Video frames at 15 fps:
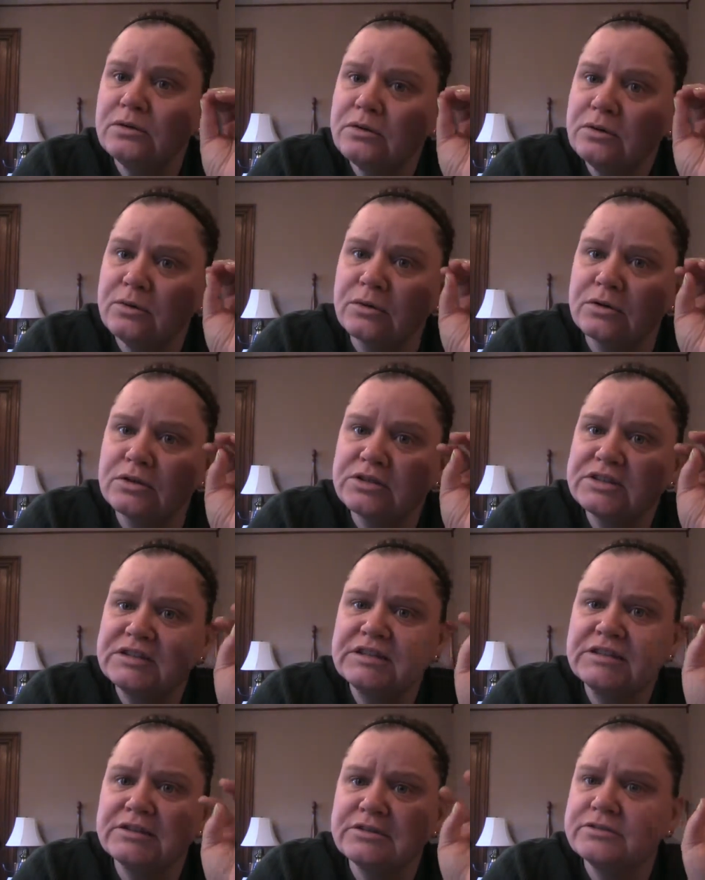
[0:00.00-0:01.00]
or
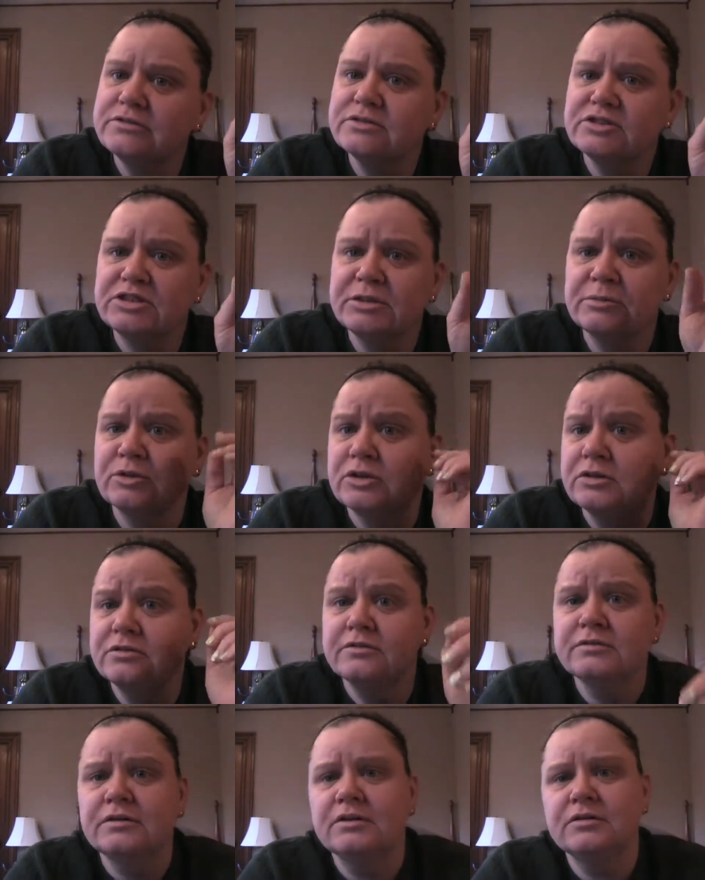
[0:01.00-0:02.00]
teal shimmer,
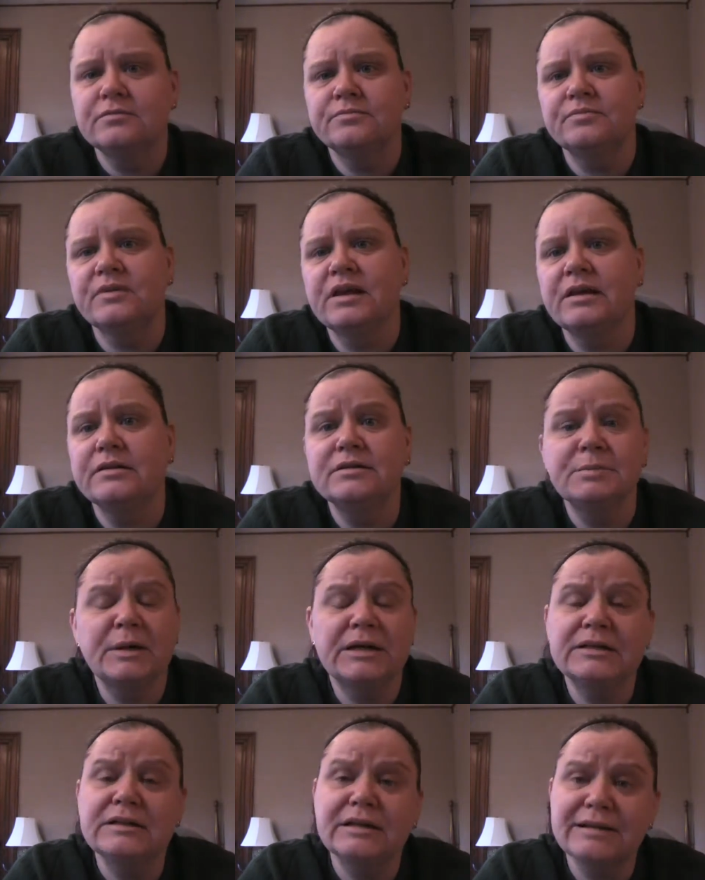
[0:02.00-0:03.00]

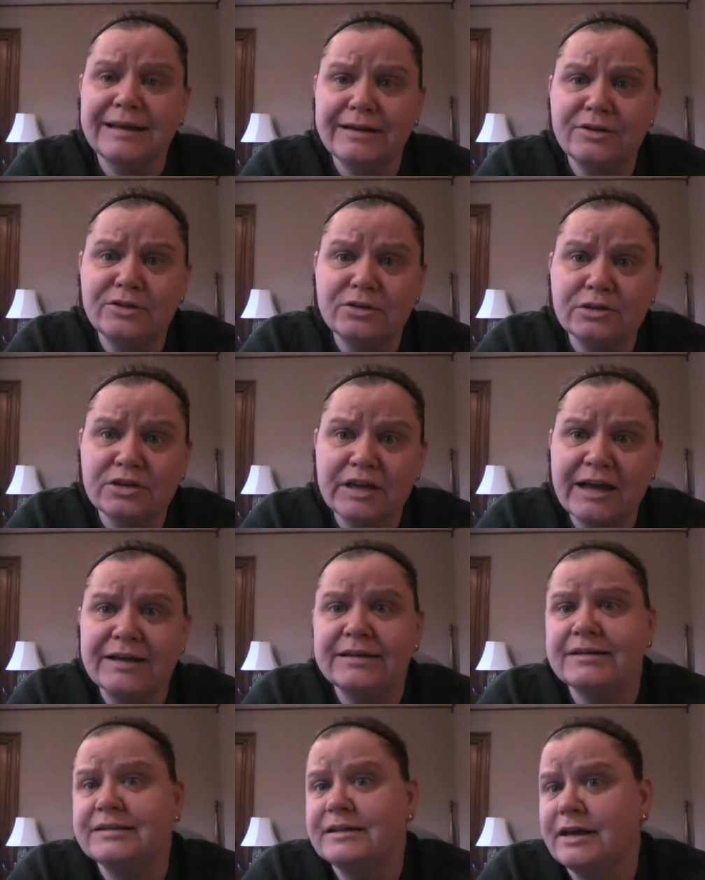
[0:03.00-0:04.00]
depending on how you look at
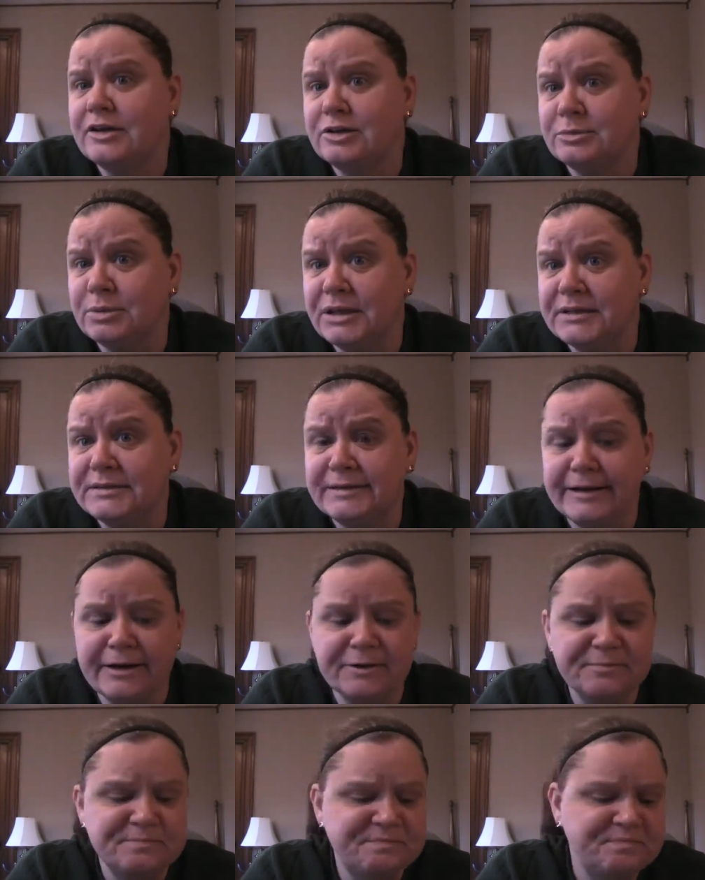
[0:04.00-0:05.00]
it and how you blend it
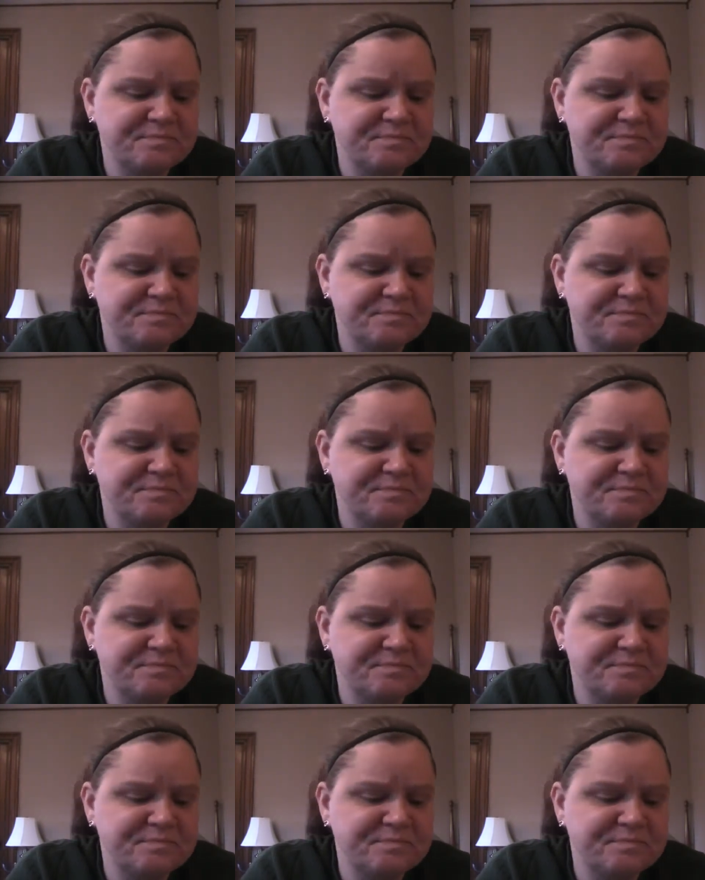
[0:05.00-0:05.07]
out.